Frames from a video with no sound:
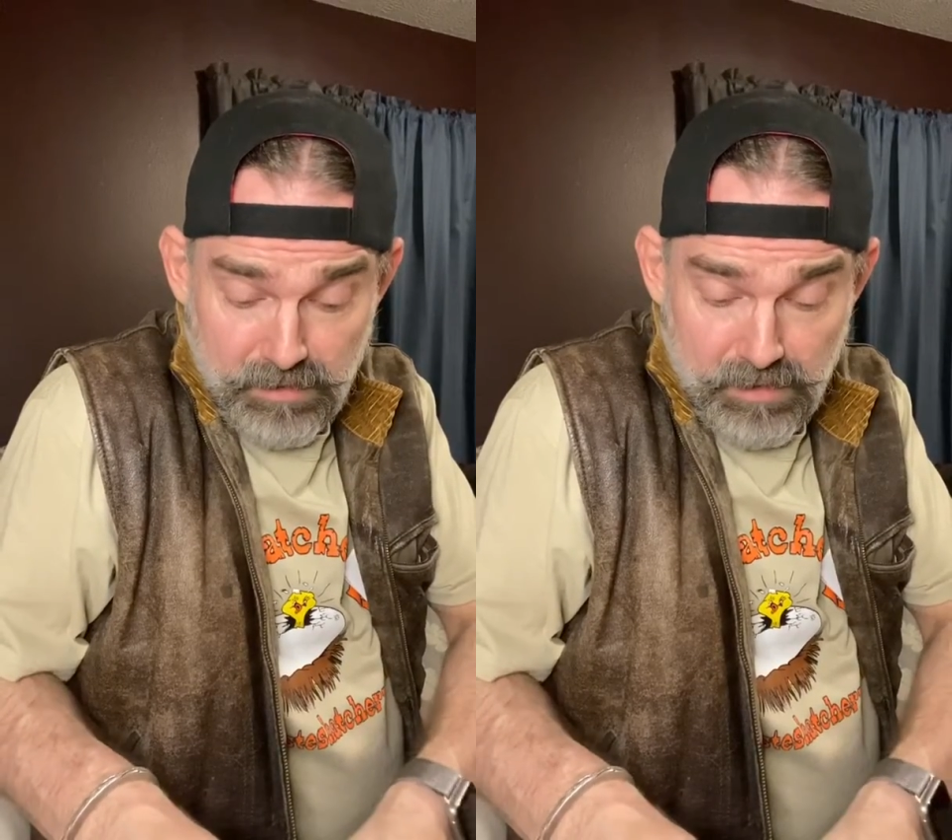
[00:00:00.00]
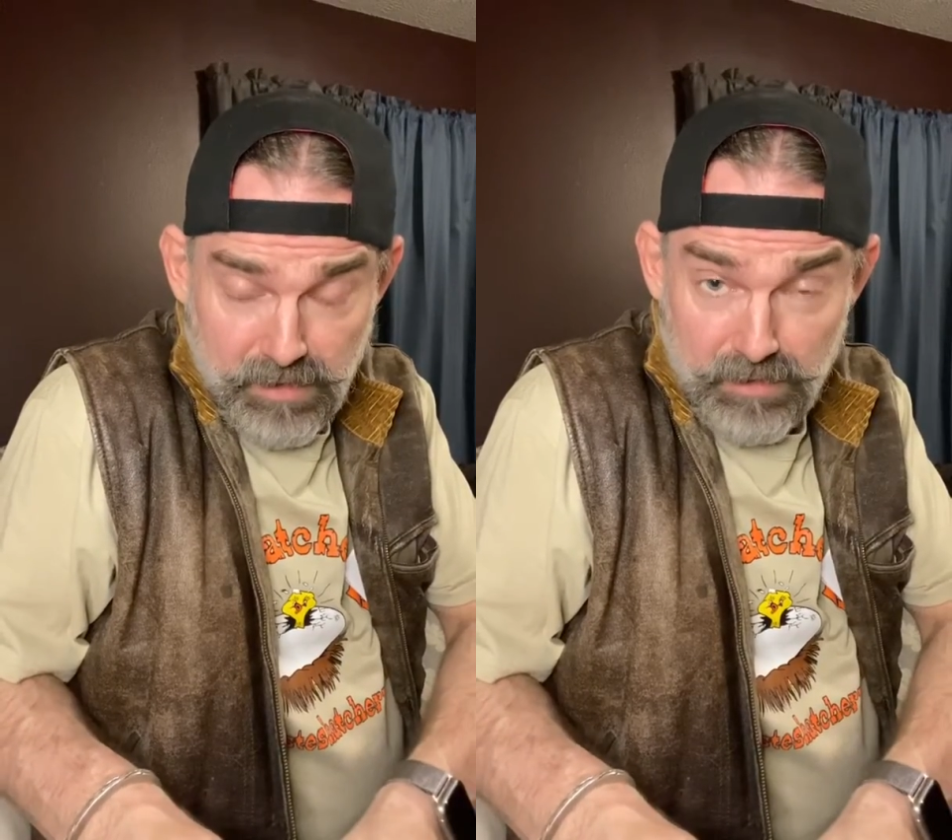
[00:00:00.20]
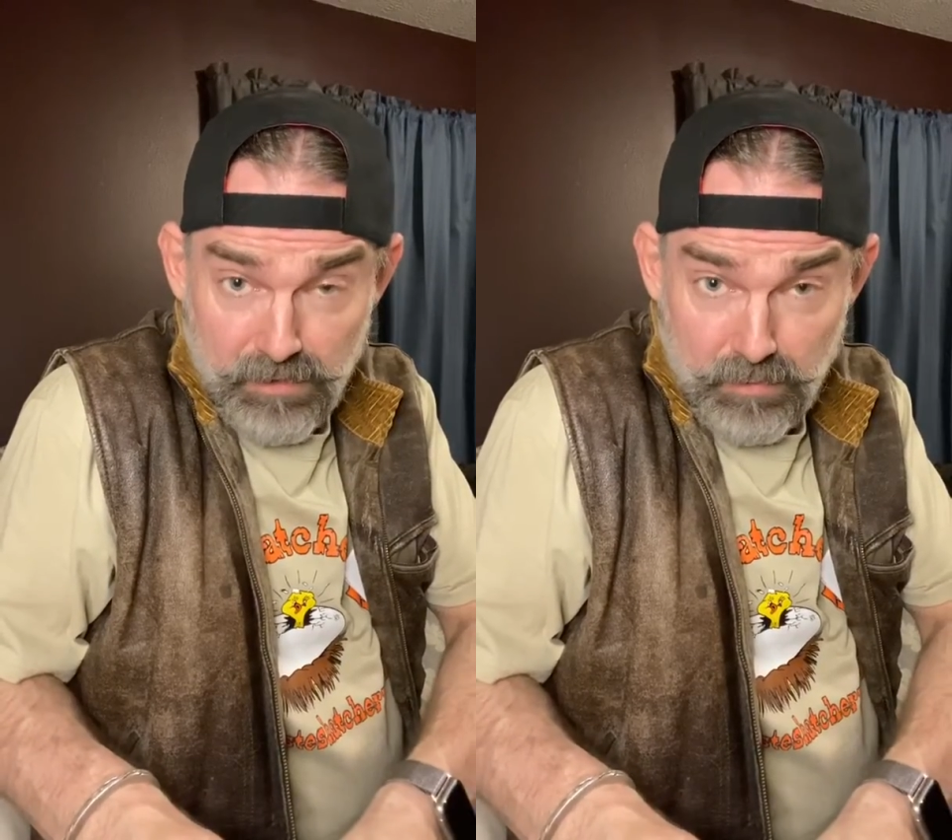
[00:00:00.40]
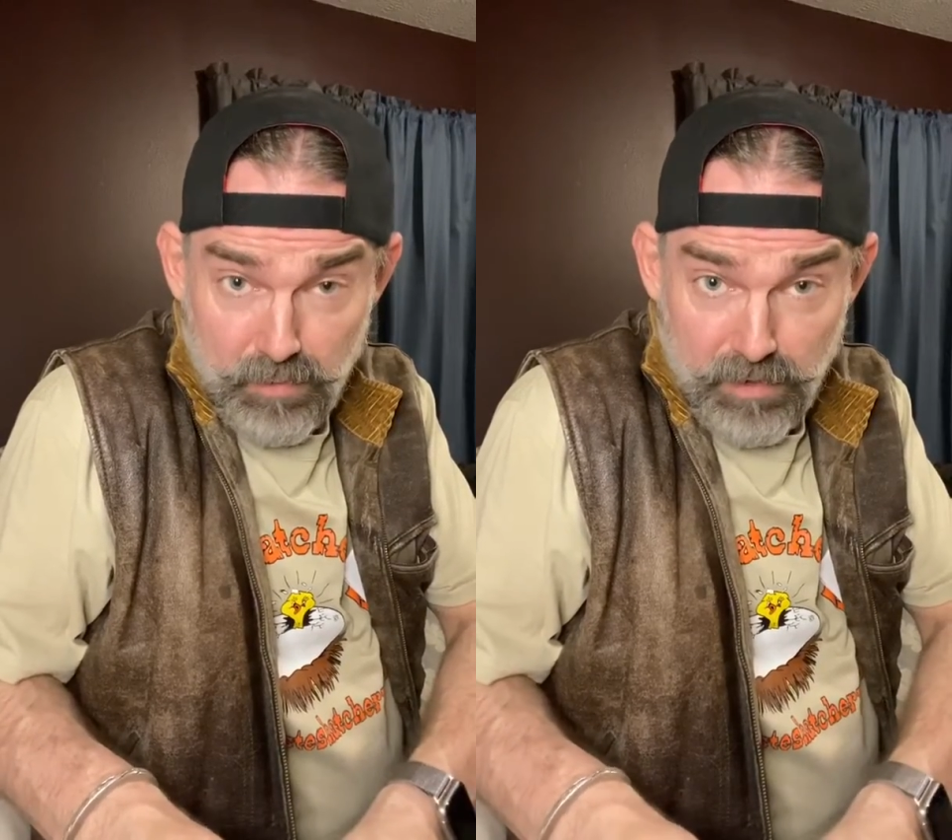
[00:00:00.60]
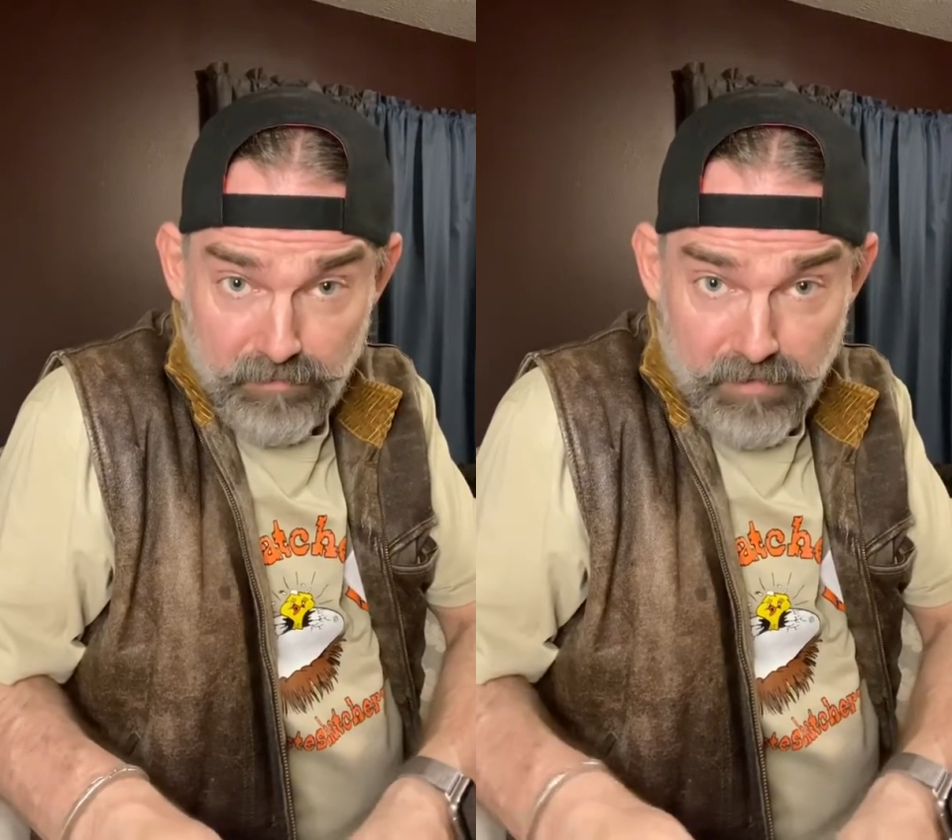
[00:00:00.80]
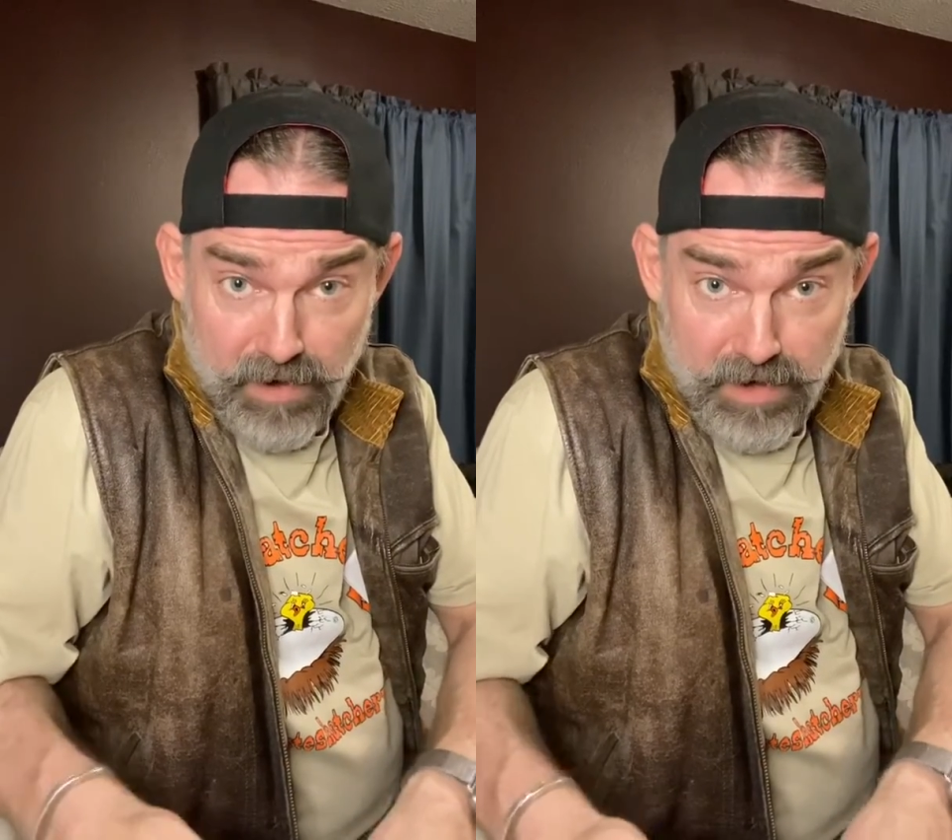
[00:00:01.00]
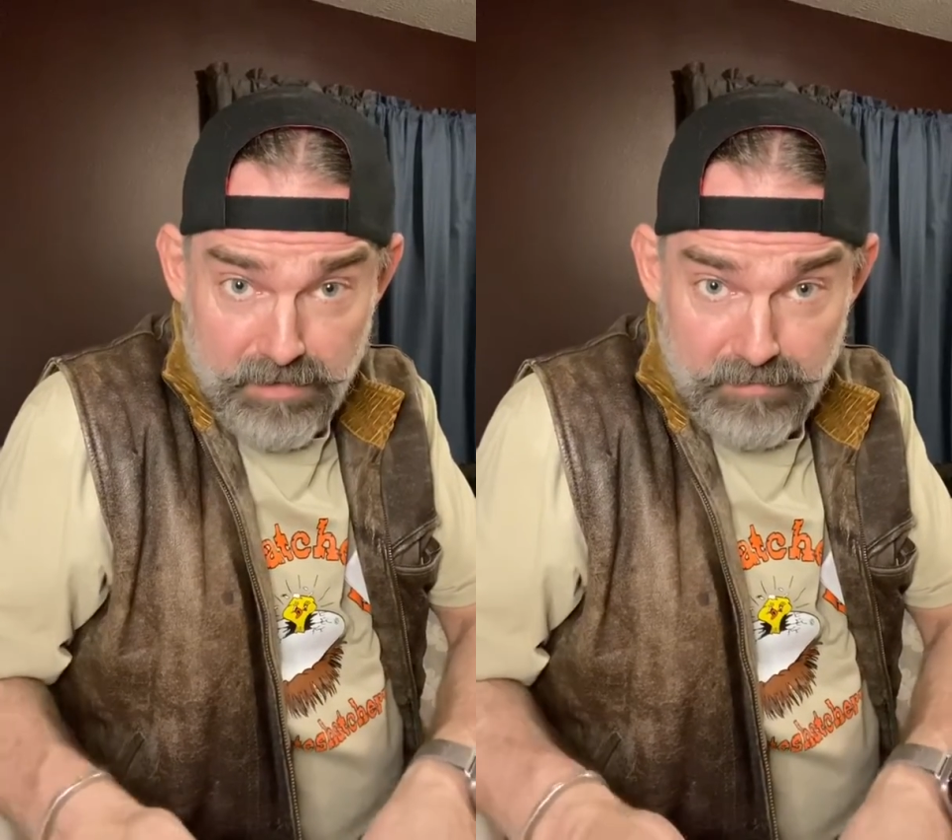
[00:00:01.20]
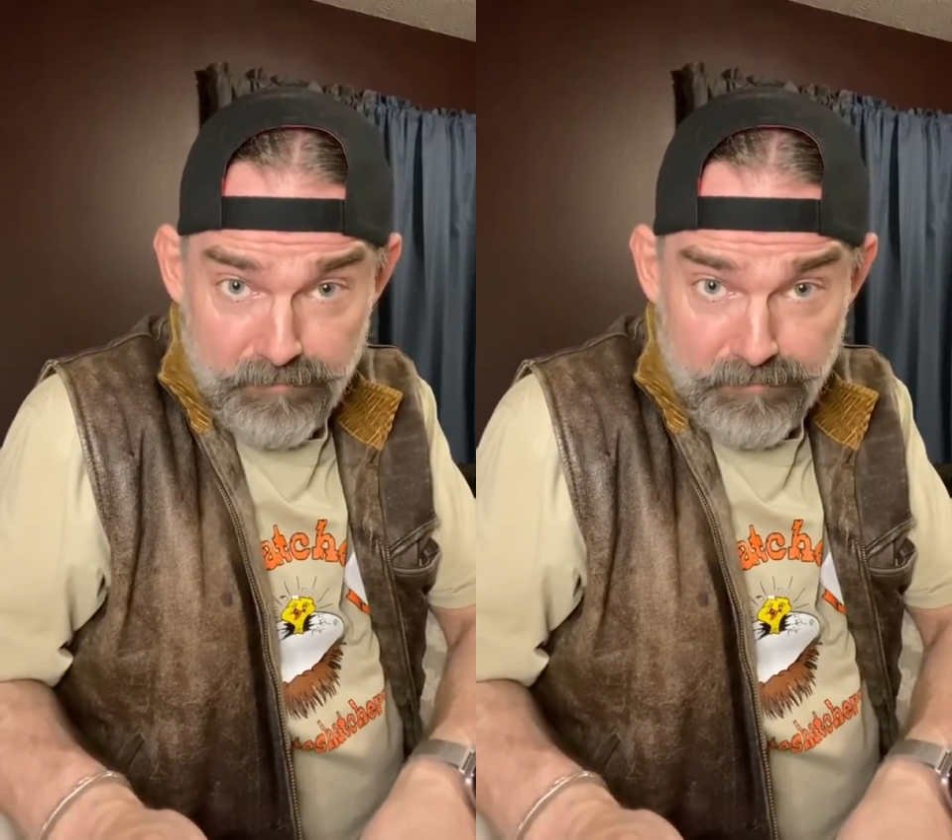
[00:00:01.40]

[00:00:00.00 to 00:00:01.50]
and those will work fine.